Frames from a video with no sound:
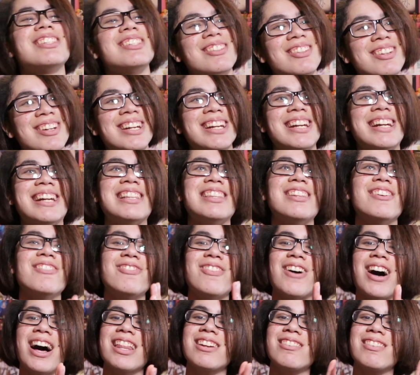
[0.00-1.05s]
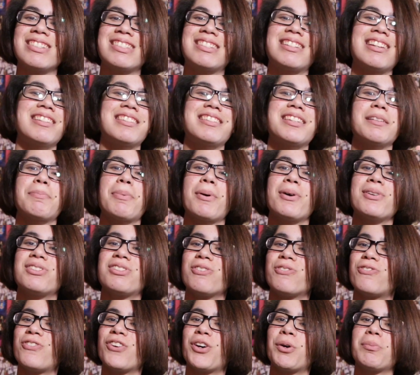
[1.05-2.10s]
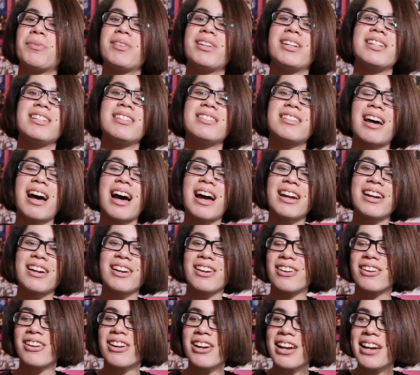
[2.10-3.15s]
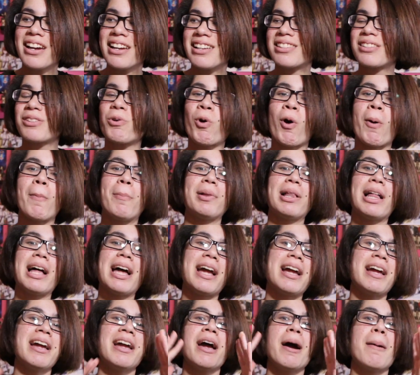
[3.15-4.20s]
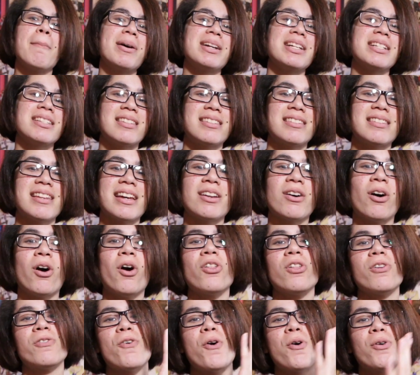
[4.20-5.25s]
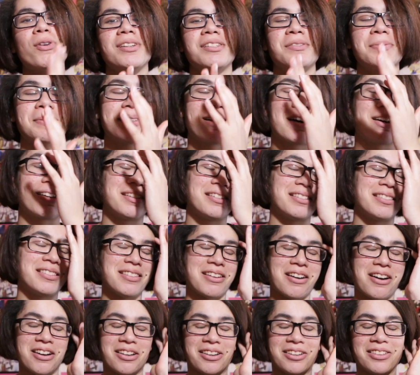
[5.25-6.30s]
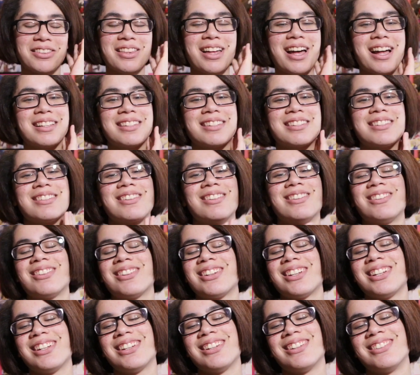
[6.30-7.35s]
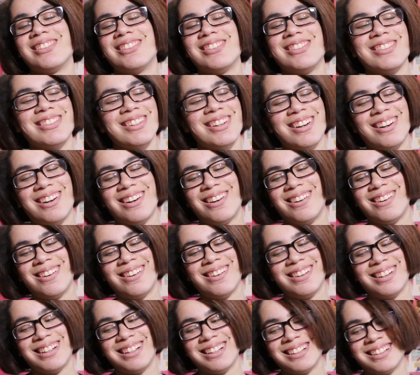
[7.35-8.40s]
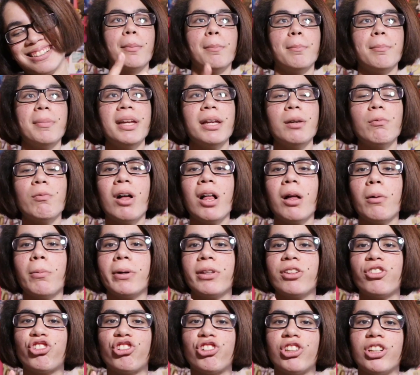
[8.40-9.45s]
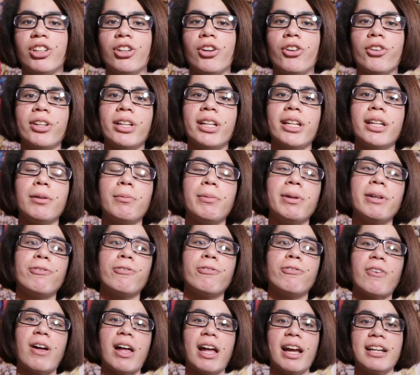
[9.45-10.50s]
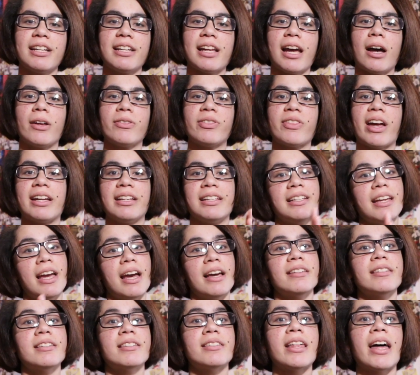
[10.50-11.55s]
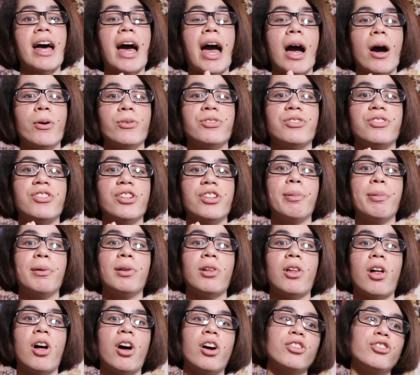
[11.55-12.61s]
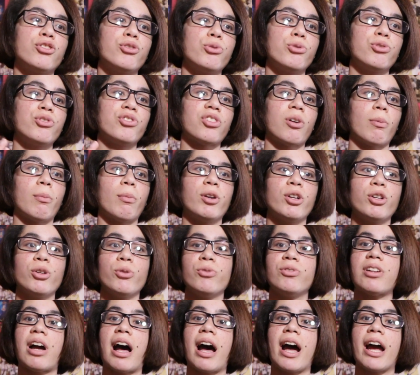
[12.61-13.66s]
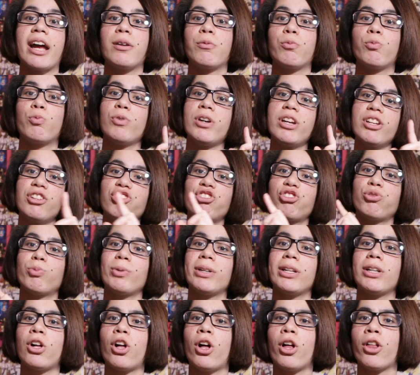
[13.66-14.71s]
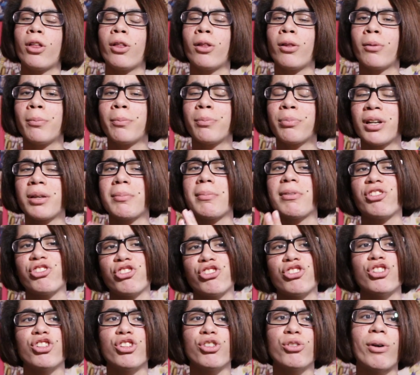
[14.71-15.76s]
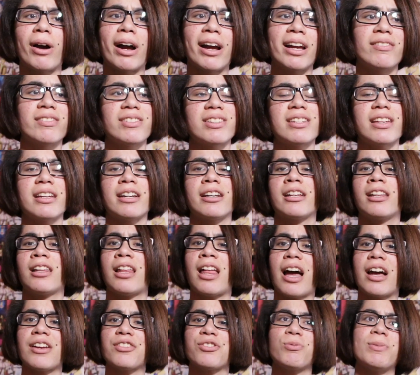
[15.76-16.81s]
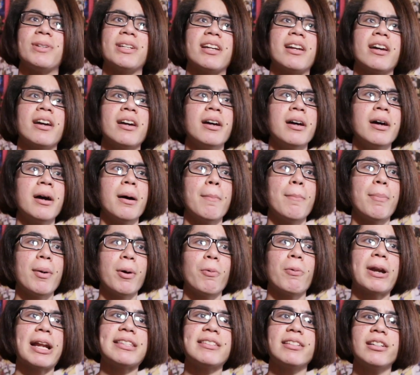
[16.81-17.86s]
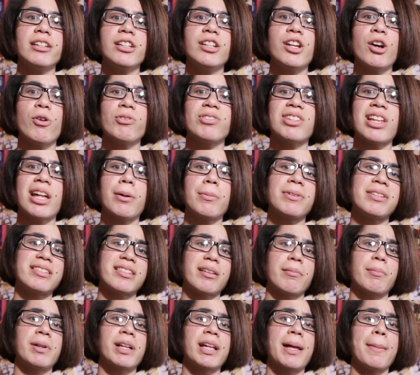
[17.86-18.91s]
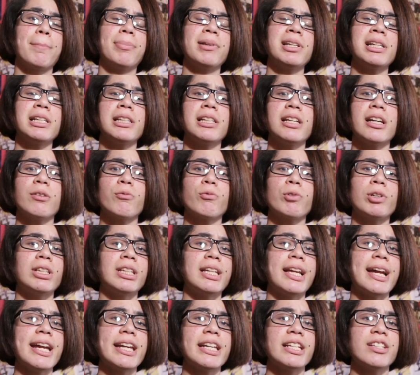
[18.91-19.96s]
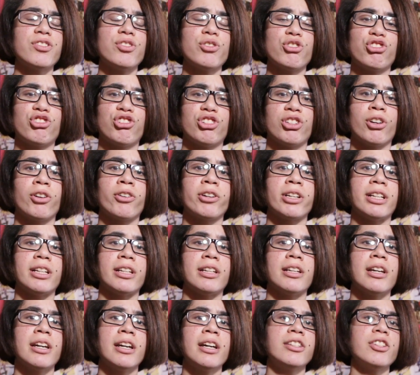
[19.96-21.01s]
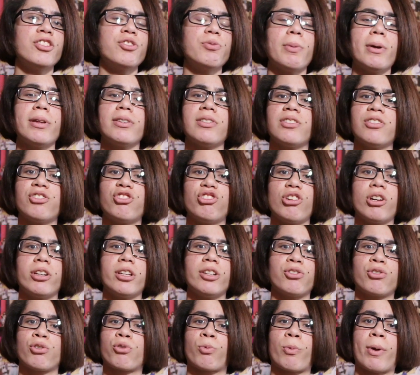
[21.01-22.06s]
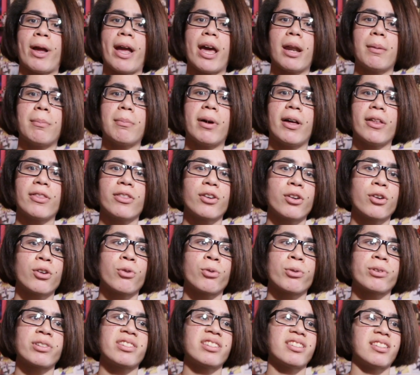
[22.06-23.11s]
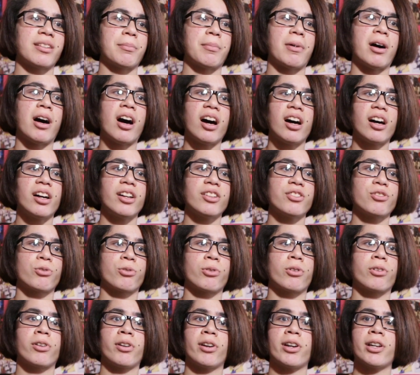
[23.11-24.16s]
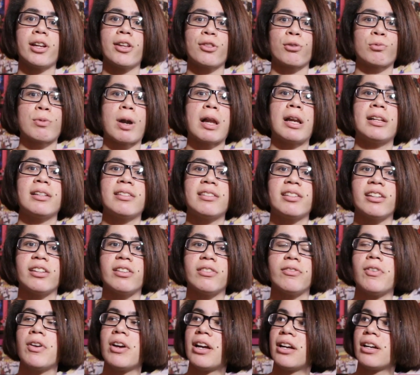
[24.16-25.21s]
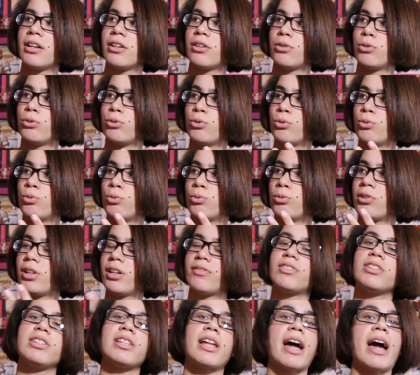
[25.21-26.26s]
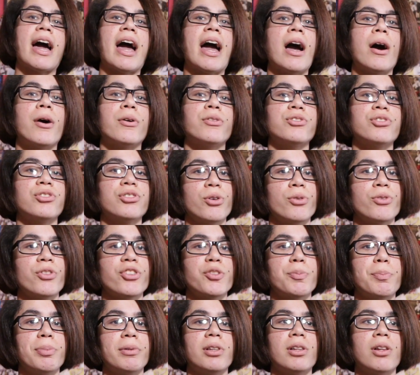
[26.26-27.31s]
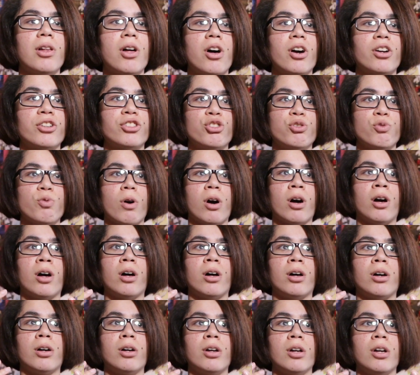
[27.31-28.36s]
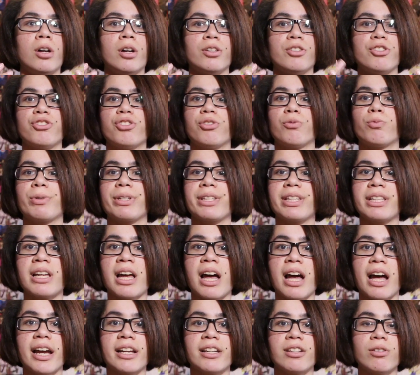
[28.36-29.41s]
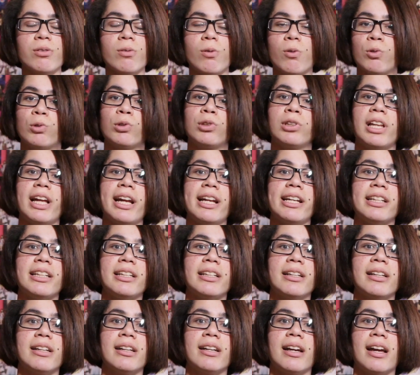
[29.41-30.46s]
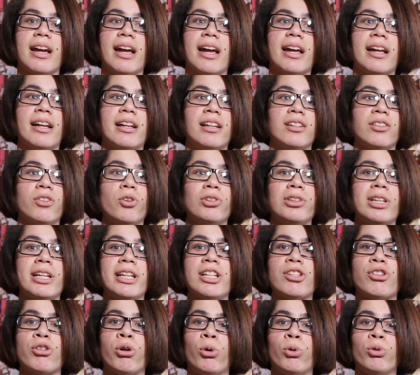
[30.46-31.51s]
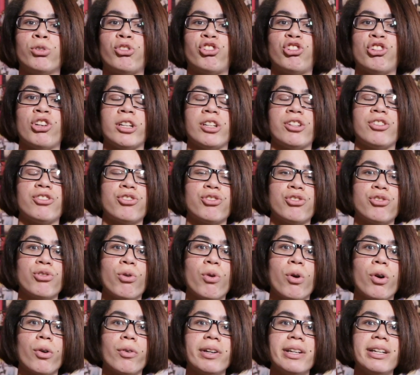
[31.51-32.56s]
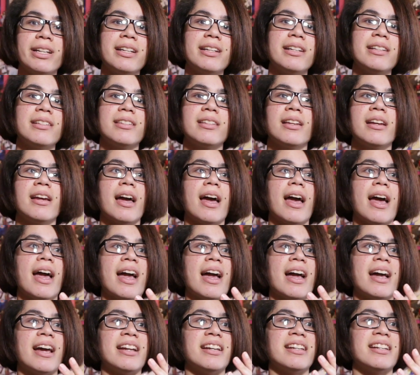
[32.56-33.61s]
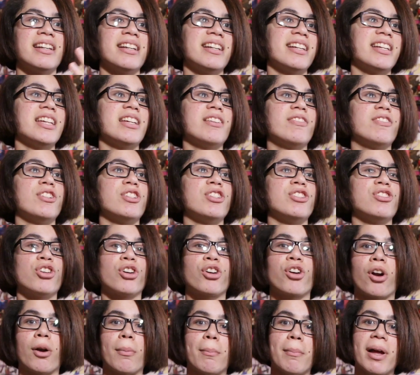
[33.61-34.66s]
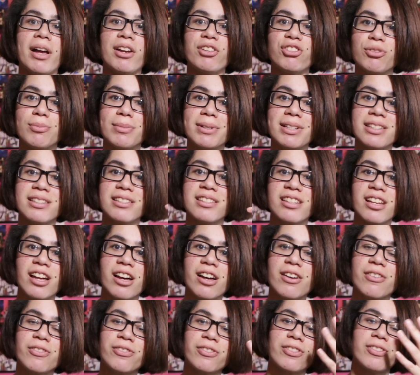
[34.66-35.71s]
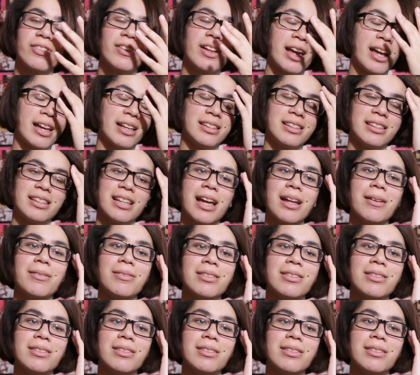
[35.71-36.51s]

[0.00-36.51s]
sweet. The father was just supposed to film the entire school play, but instead all the focus was on his daughter. That's so cute, aww. Meanwhile, with Shiori, we find out that yes, the house belong to someone who died, which we all pretty much knew. I even stated it last week. But what I didn't know is that it was someone completely unrelated to Shiori. This wasn't Shiori's grandmother or some aunt or any other relative who lived in that house. No, this belonged to just a really kind old lady. And the old lady told Shiori stories and even took her measurements and stuff. And